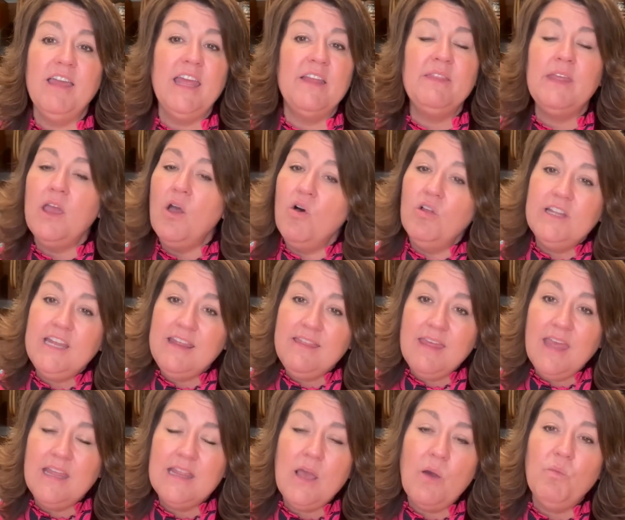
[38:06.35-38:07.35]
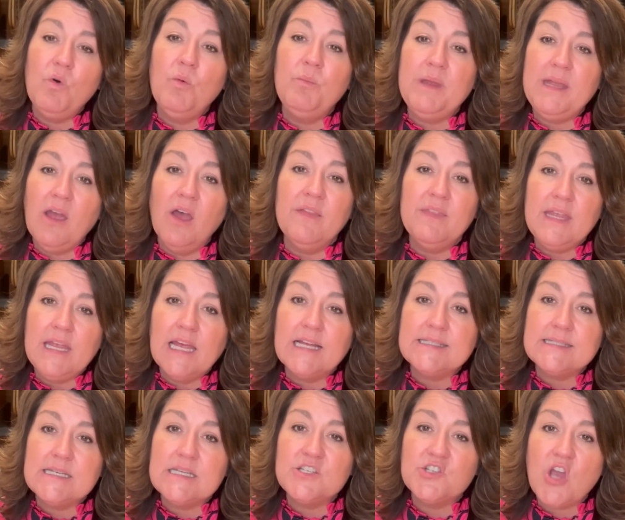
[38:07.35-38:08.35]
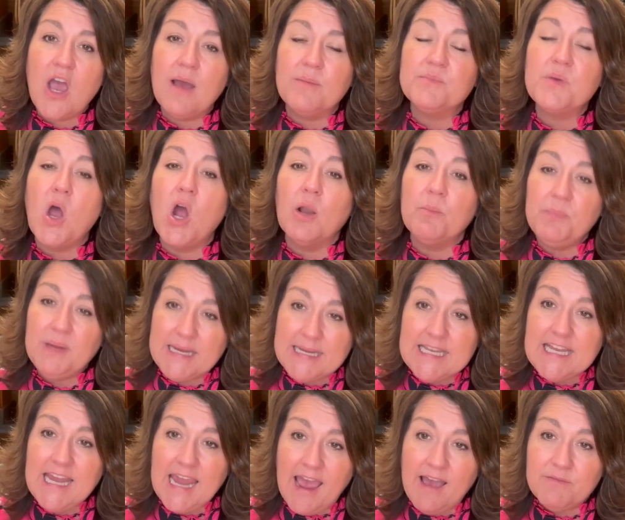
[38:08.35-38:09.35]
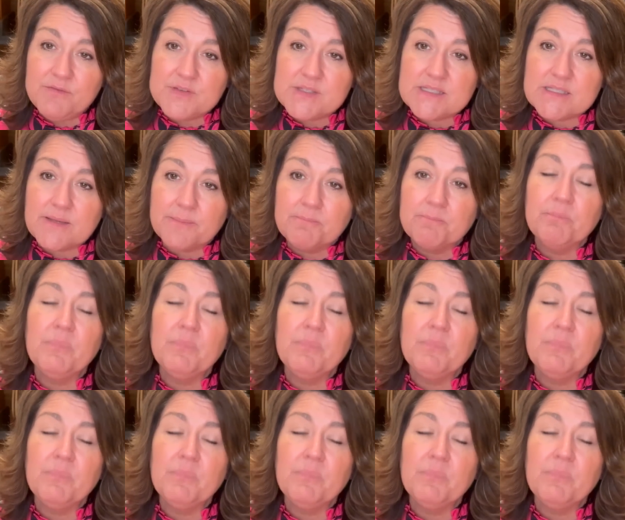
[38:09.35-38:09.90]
And the only thing that will be on the Etsy shop are PDFs.